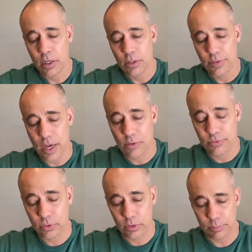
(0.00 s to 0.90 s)
The
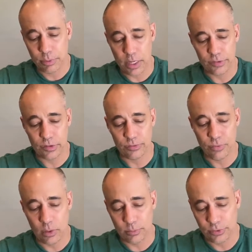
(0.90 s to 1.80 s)
alveolar process
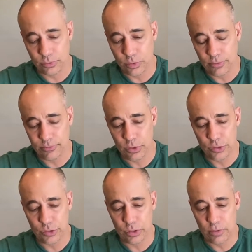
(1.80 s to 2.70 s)
forms through the
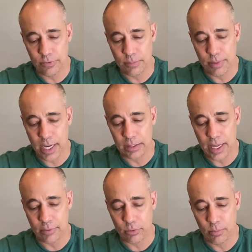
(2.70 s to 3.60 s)
fusion of the
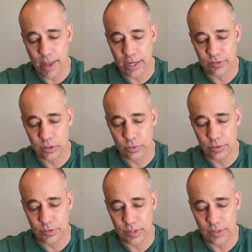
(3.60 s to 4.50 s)
bilateral
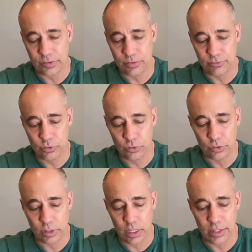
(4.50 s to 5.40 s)
maxillo-incisive
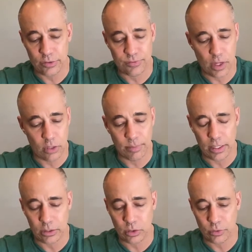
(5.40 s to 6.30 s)
suture lines, followed by
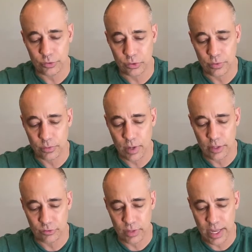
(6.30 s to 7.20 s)
closure of the
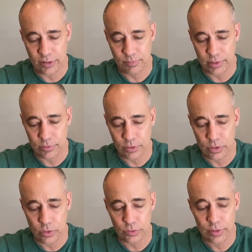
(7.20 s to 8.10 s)
rostral aspect of the
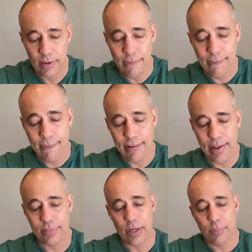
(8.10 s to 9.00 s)
nose
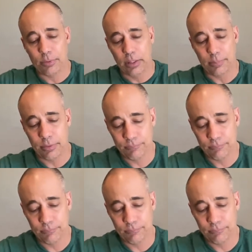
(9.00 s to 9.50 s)
and the upper lip.